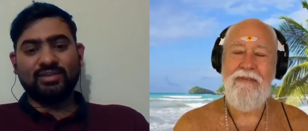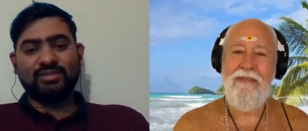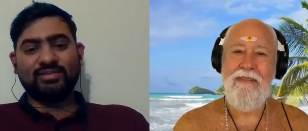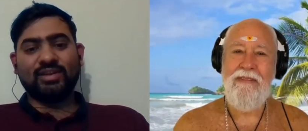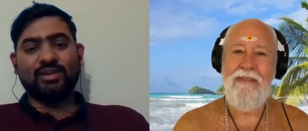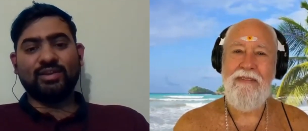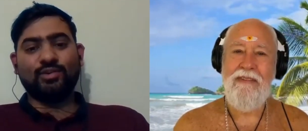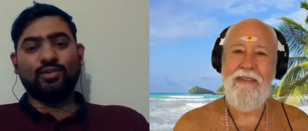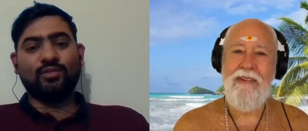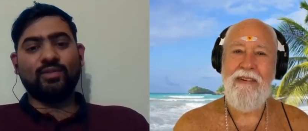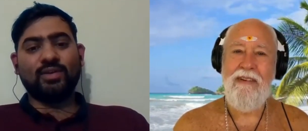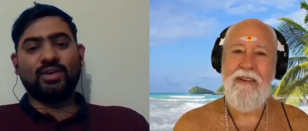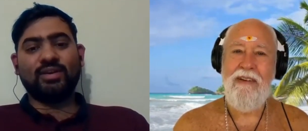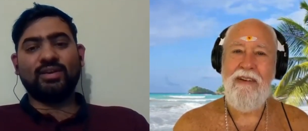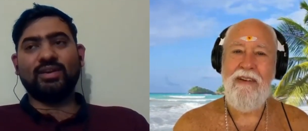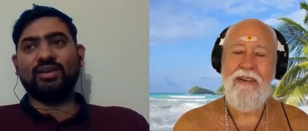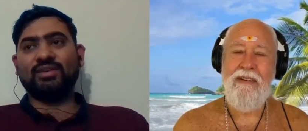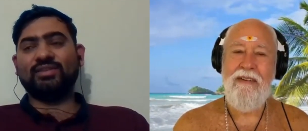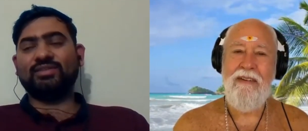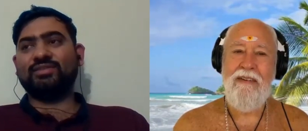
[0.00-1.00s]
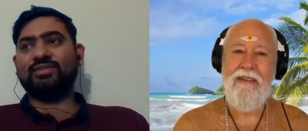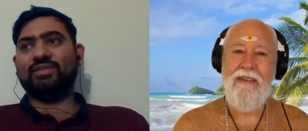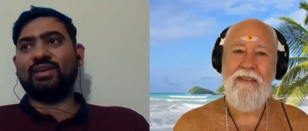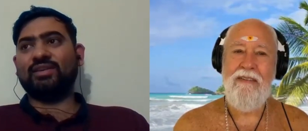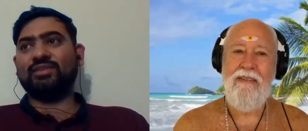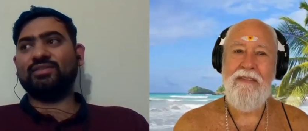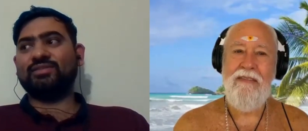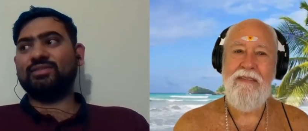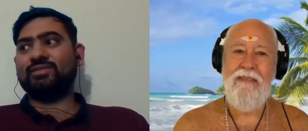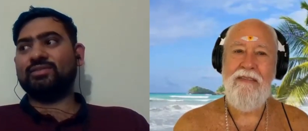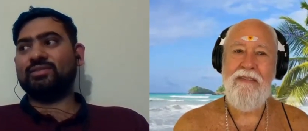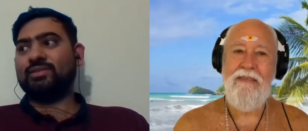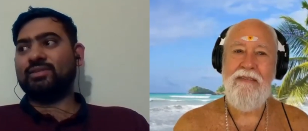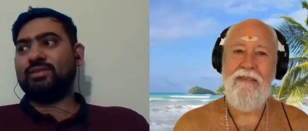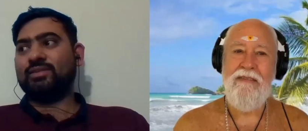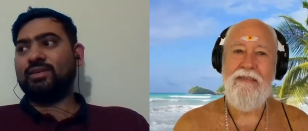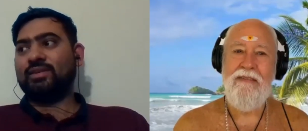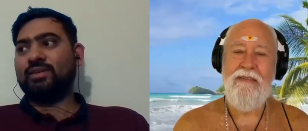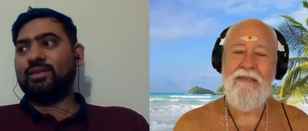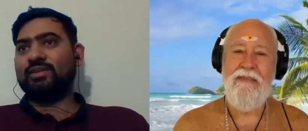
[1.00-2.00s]
Speaker 1: That no one does things,
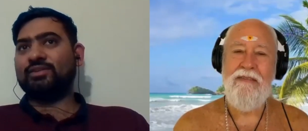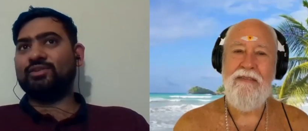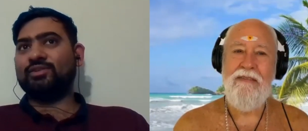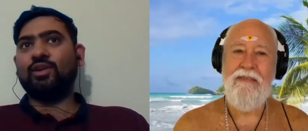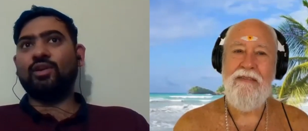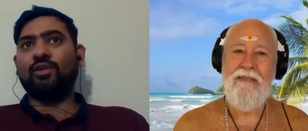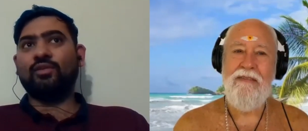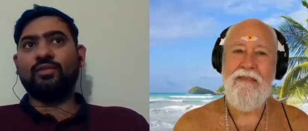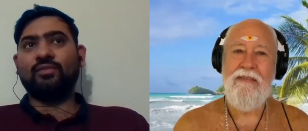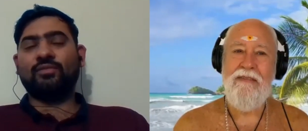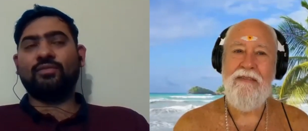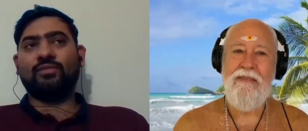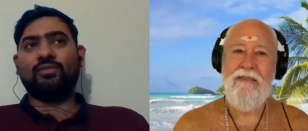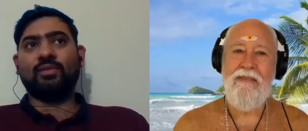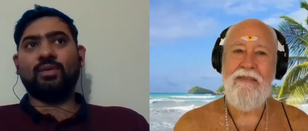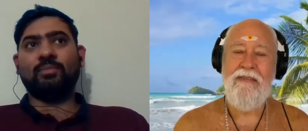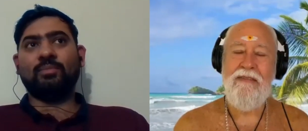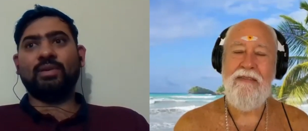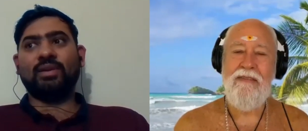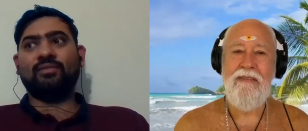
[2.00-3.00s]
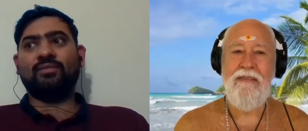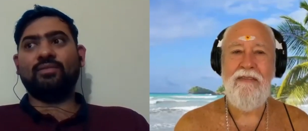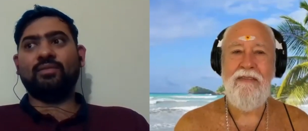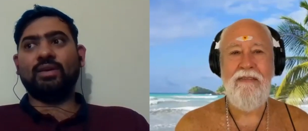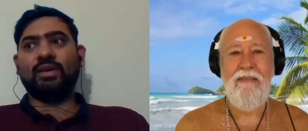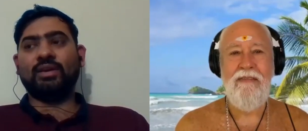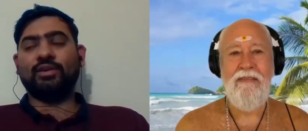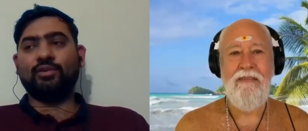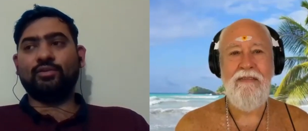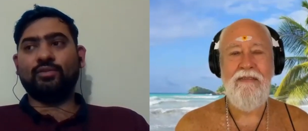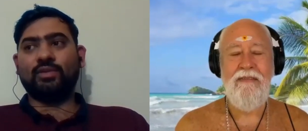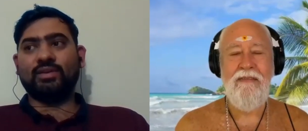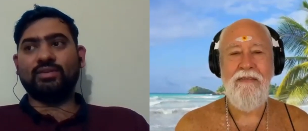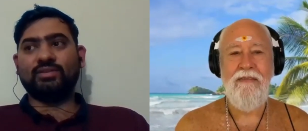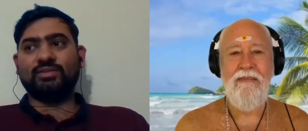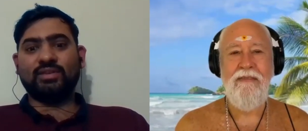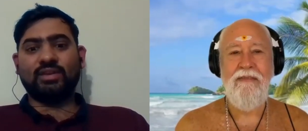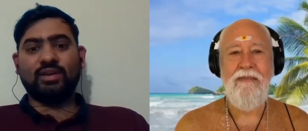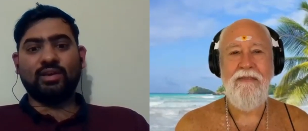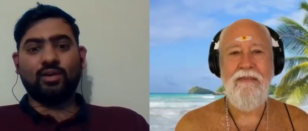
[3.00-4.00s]
it's all out of, I believe,
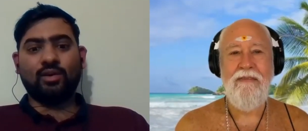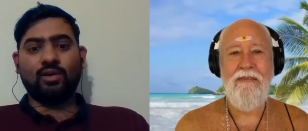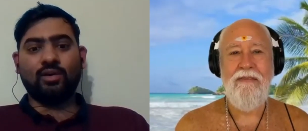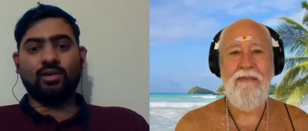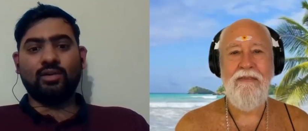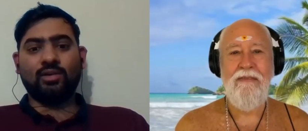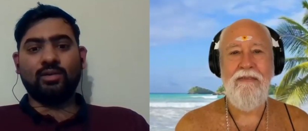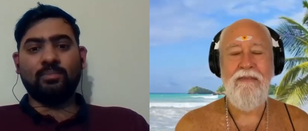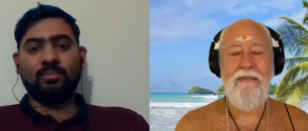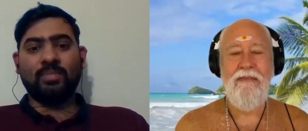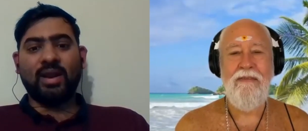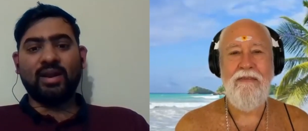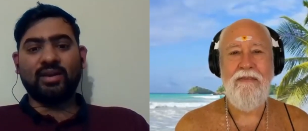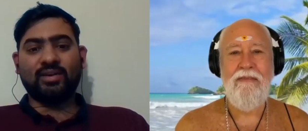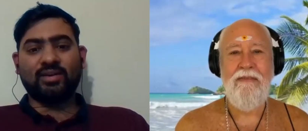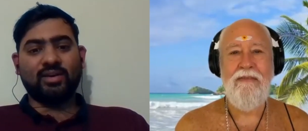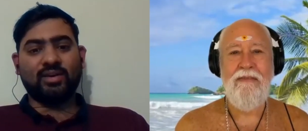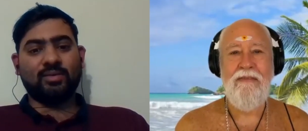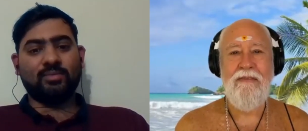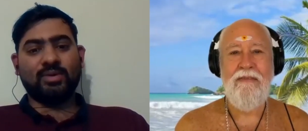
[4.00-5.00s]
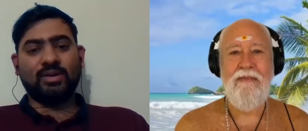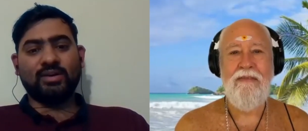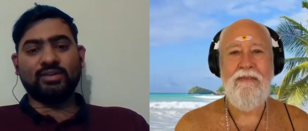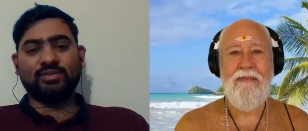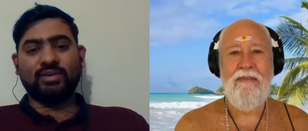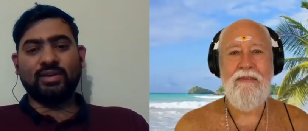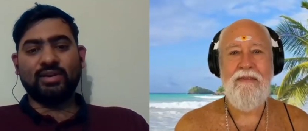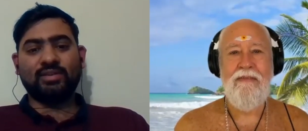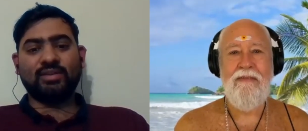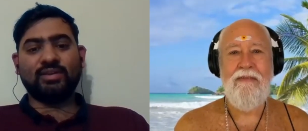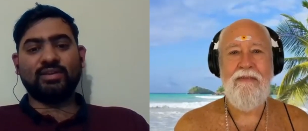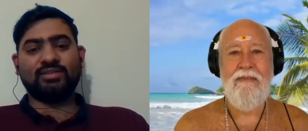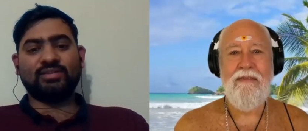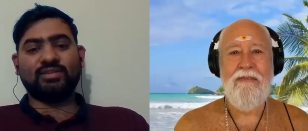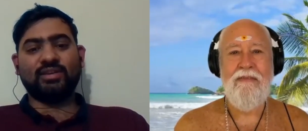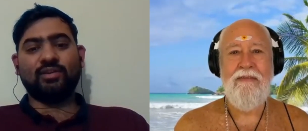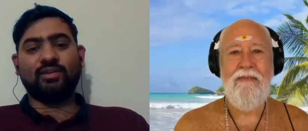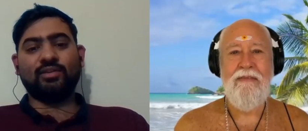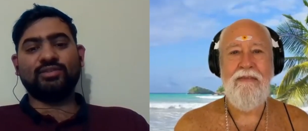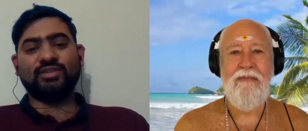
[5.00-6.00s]
ignorance. All bad karmas or anything is
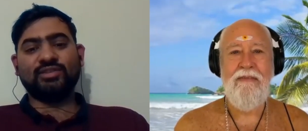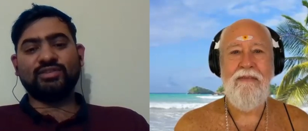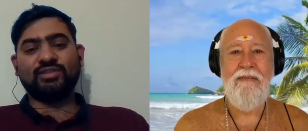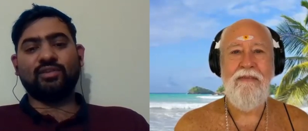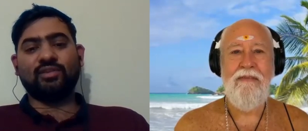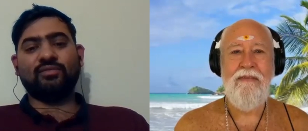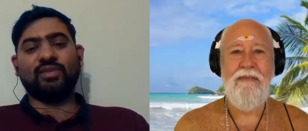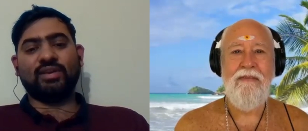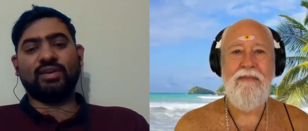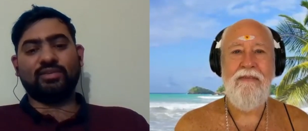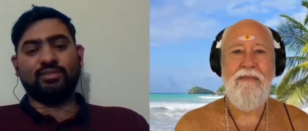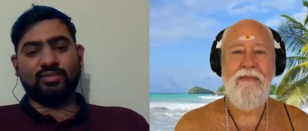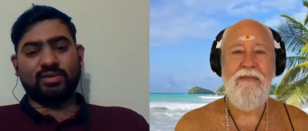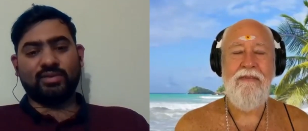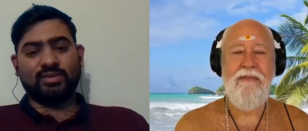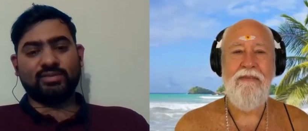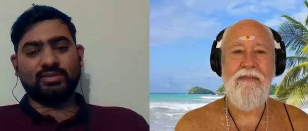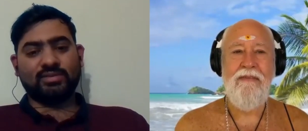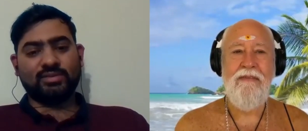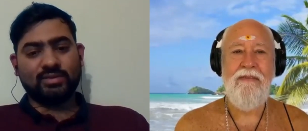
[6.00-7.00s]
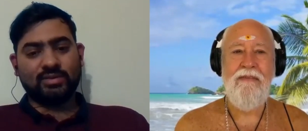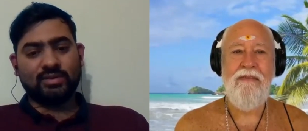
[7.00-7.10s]
done out of just out of ignorance.